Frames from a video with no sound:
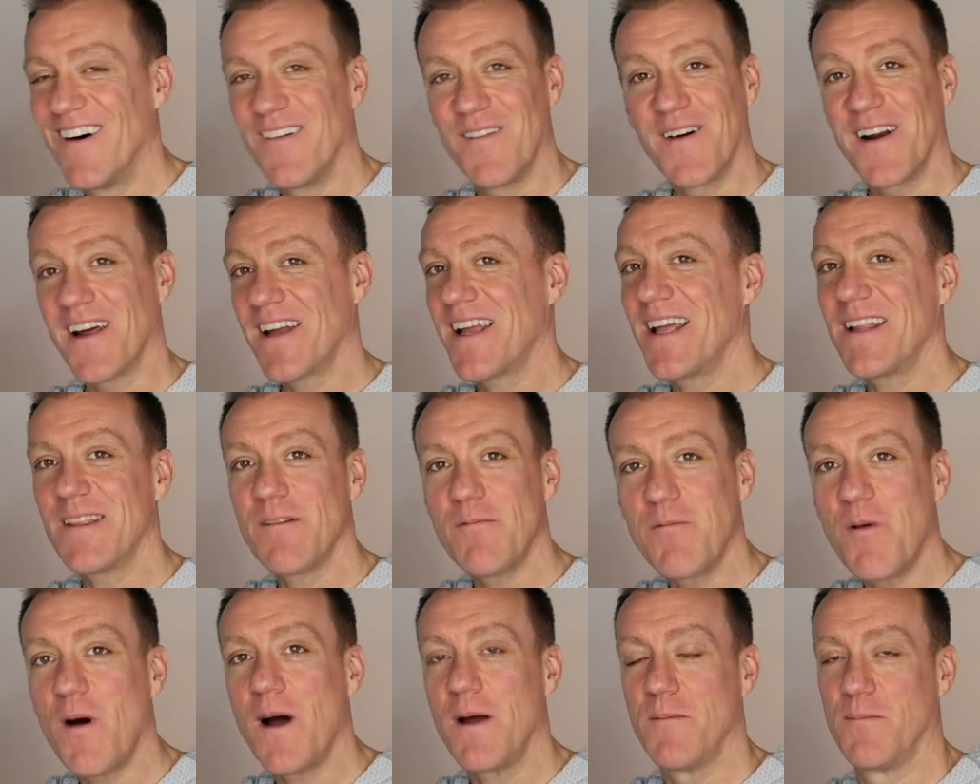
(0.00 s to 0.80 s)
When I get
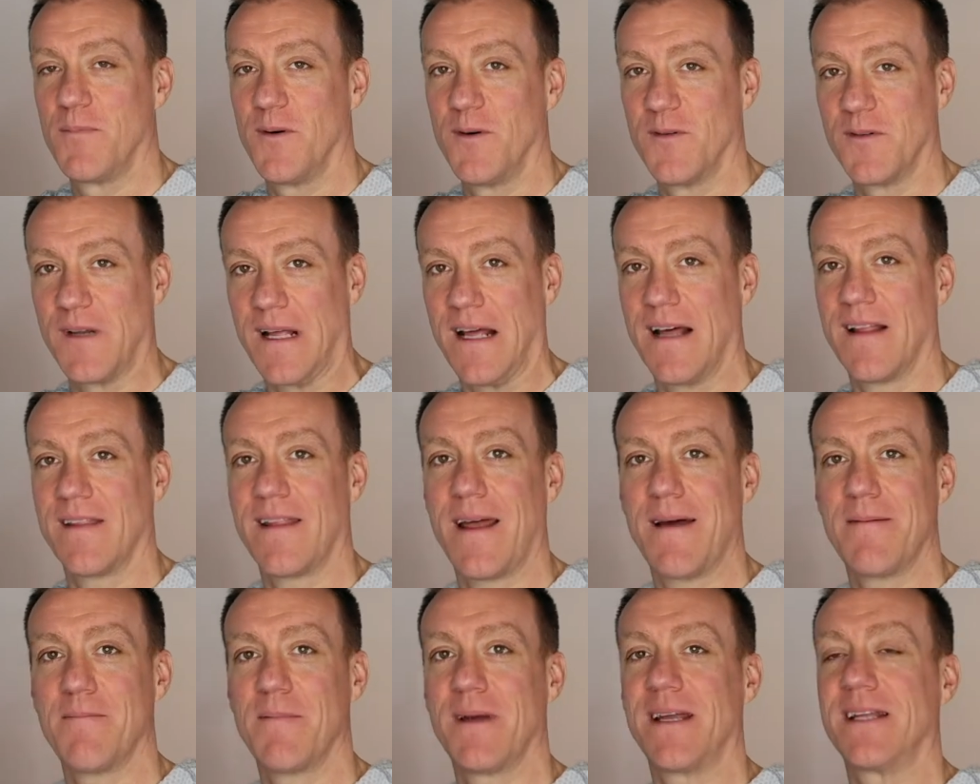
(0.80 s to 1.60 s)
the whiteboard out,
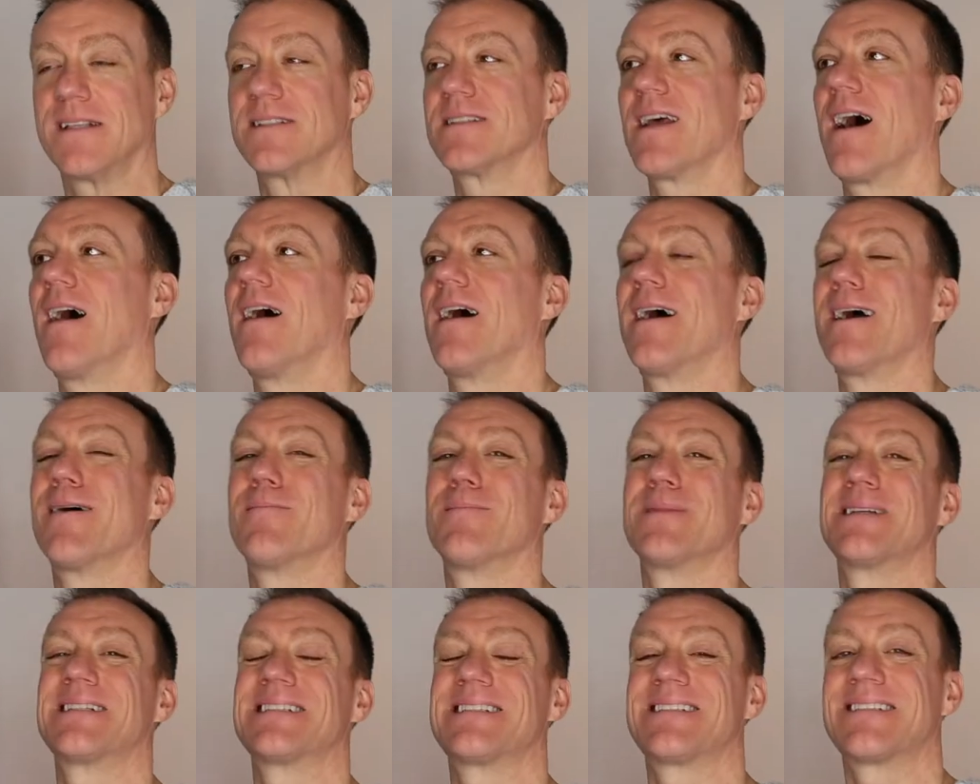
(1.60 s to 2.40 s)
that means I
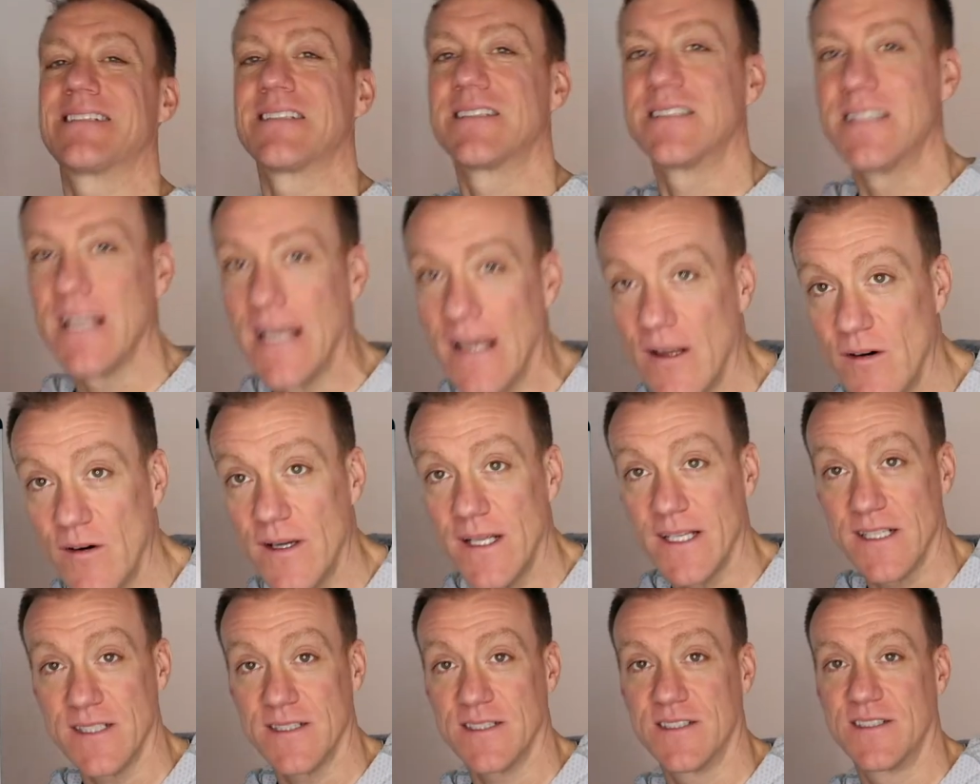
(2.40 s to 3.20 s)
am
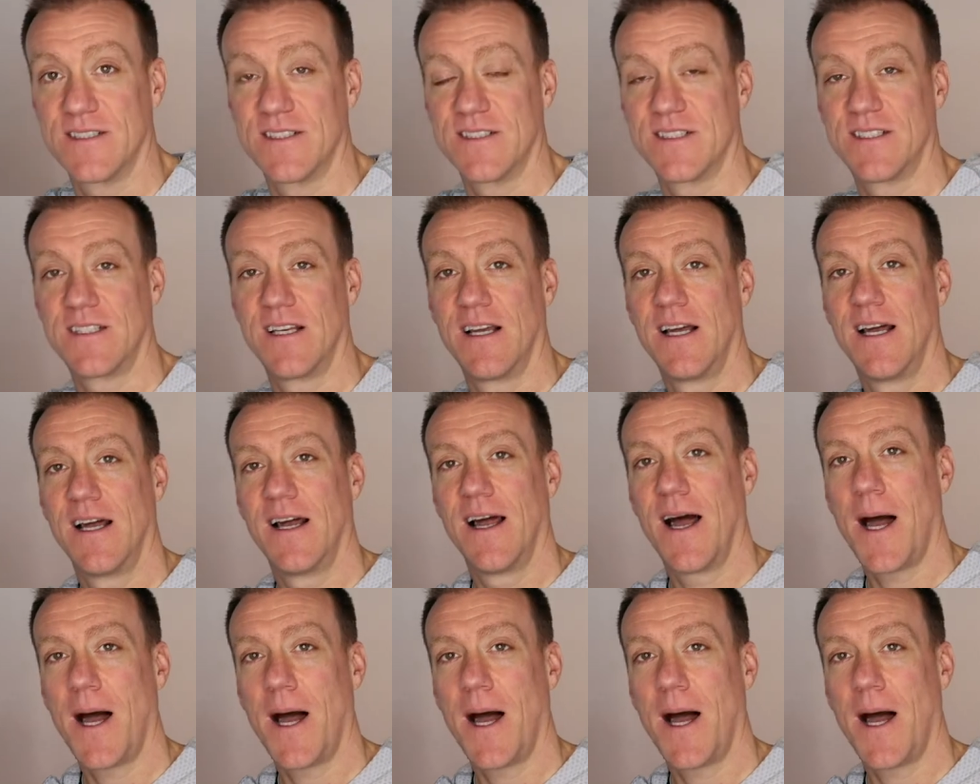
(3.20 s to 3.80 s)
serious.